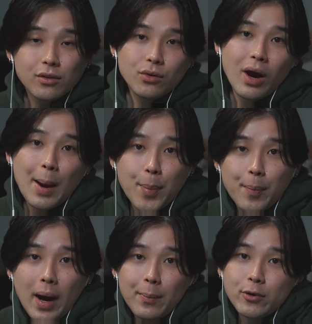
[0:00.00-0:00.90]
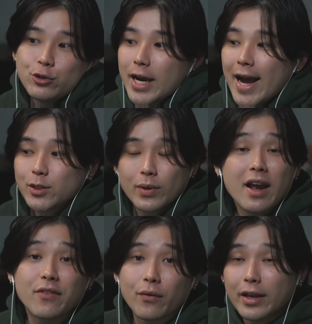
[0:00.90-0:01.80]
2 hyperpop, 2 jazz,
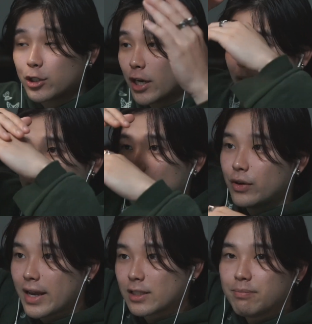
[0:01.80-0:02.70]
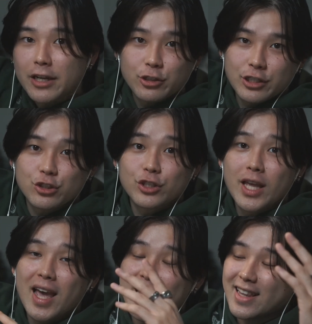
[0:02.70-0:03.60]
whatever, right? You're trying to create as many traits as you
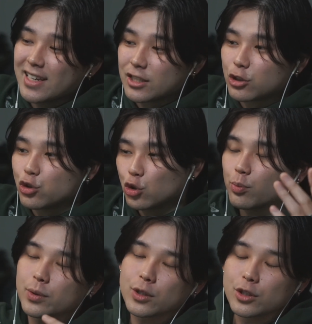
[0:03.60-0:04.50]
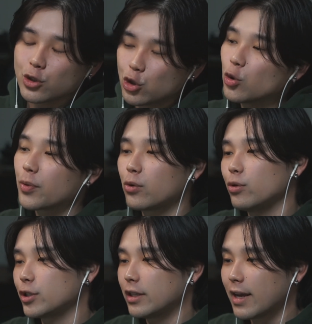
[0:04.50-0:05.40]
can, and that is a super, super
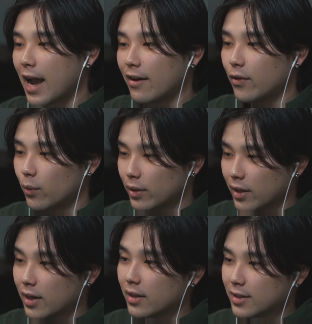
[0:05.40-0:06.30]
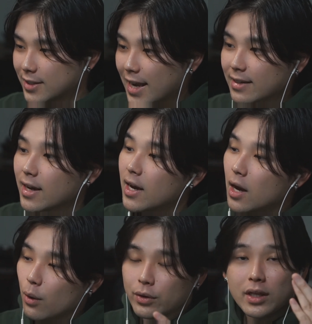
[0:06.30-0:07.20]
cool trait to have within the set.
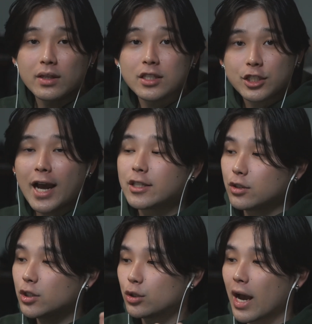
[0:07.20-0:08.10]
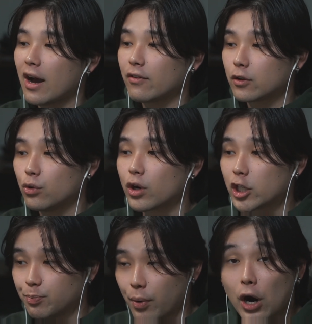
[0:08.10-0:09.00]
Within these Jazz units, you have a
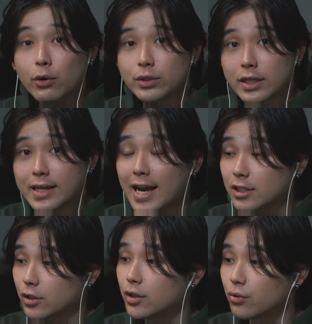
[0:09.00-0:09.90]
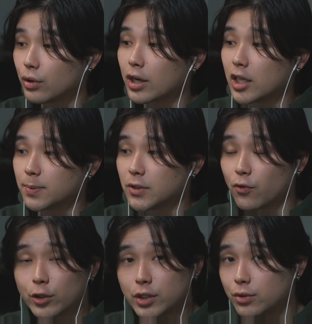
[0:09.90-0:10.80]
2-cost Bard, who's a Dazzler, 3-cost
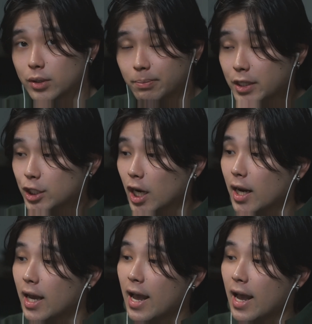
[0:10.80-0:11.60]
Misfortune, who's a big shot,